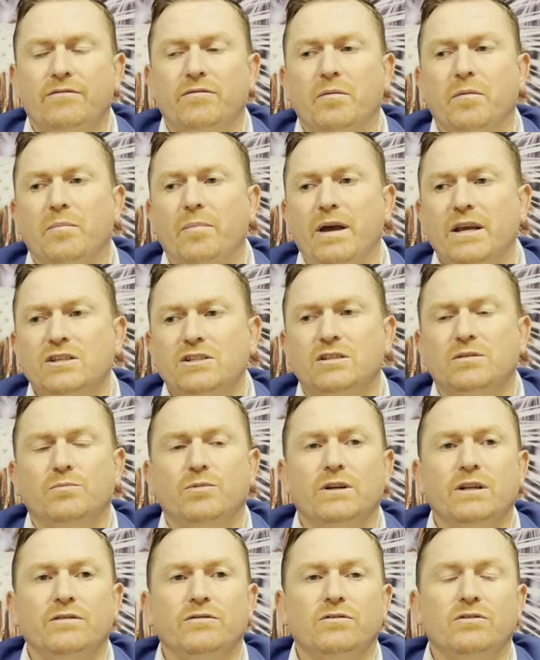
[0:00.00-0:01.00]
from a patient's
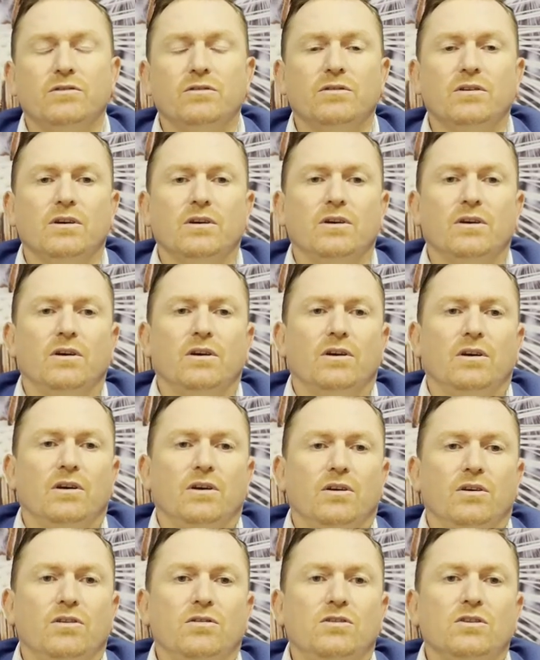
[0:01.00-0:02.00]
point of view,
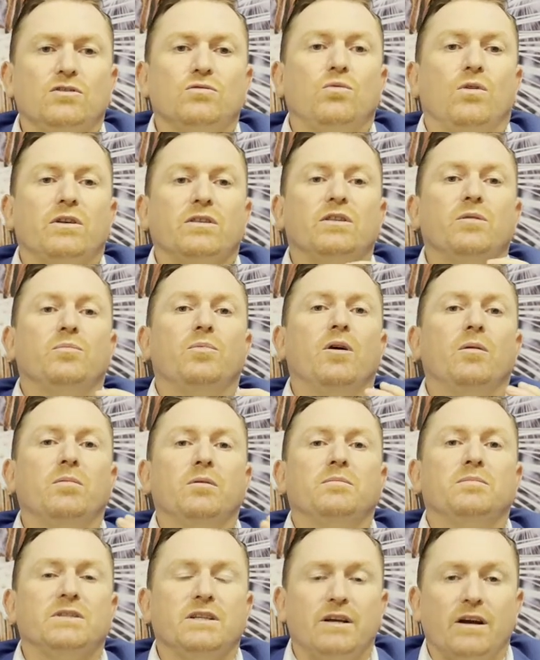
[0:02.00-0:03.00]
you just want the
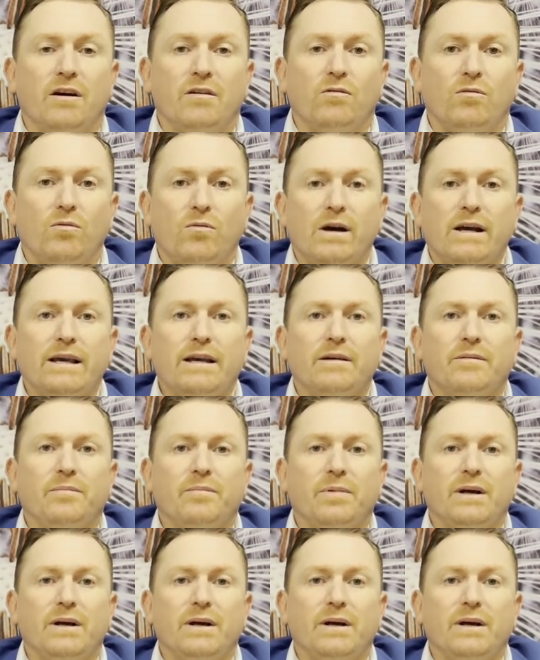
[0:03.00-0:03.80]
problem to go away.